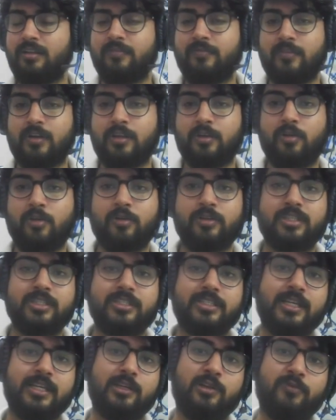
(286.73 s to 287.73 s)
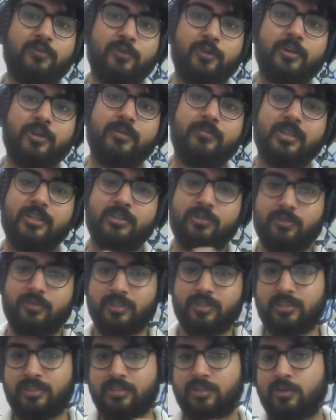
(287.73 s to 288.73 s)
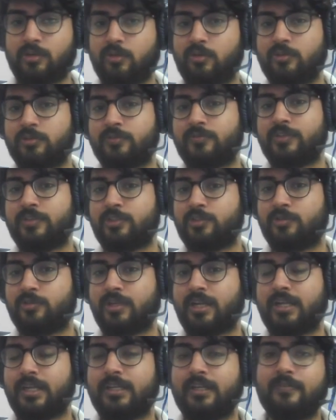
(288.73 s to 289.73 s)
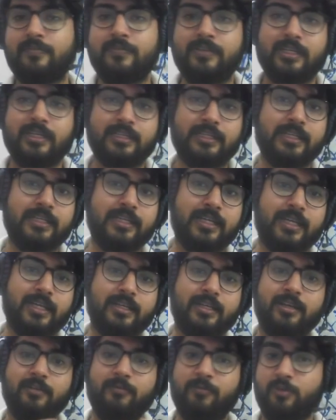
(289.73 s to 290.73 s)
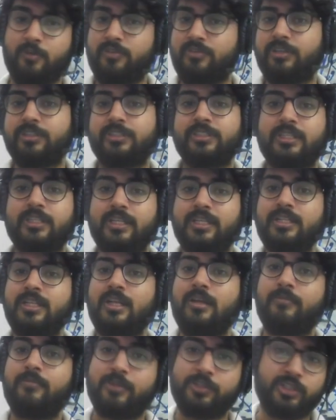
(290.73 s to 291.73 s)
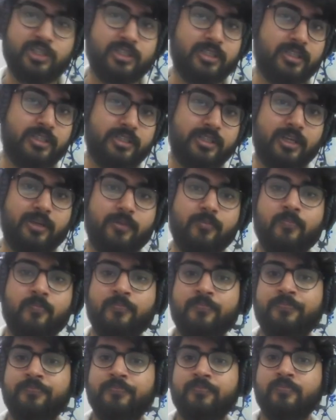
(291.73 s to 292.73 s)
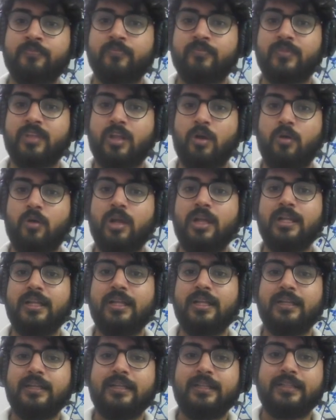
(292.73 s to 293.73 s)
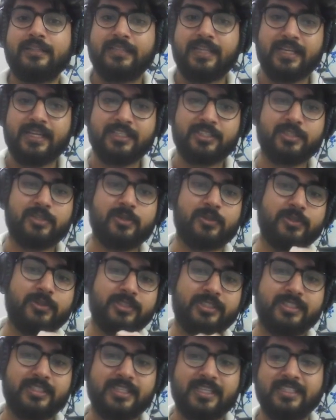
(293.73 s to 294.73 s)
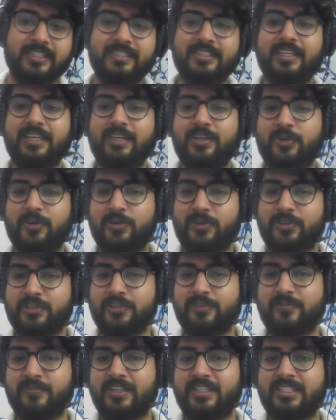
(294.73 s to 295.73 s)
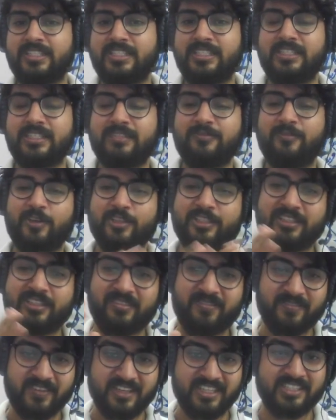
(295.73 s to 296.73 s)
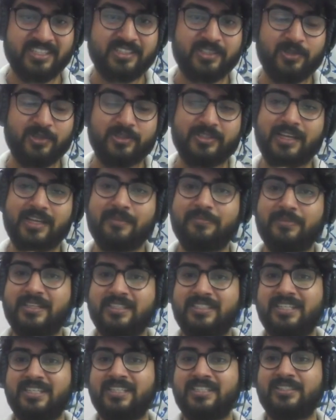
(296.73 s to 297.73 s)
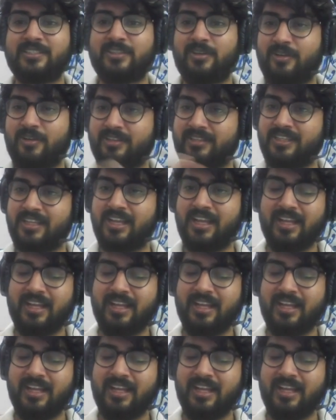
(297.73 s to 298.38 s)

along the scale of udemy so this is a course which you can definitely take if you're interested in machine learning now next course is the course which was the first course i purchased on